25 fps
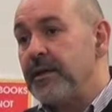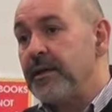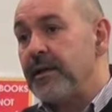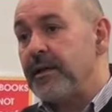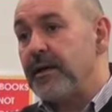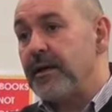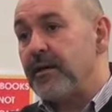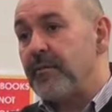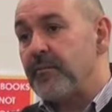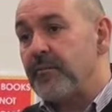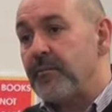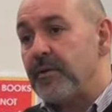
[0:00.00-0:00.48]

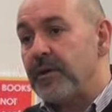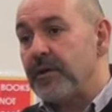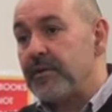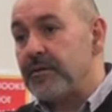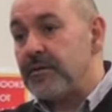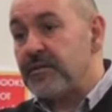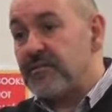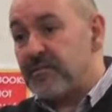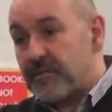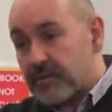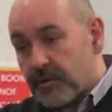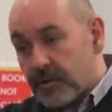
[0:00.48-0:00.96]

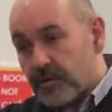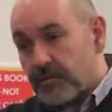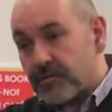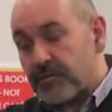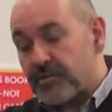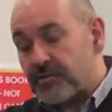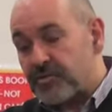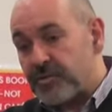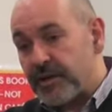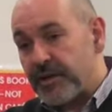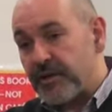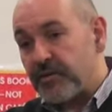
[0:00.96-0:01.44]
and
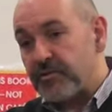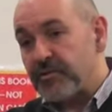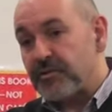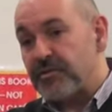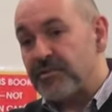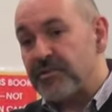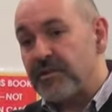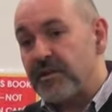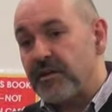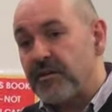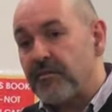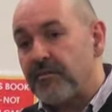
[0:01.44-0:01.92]
concentrate on
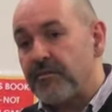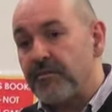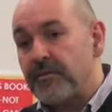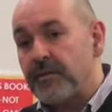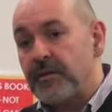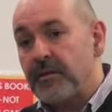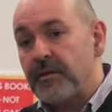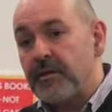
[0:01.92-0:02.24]
yourself.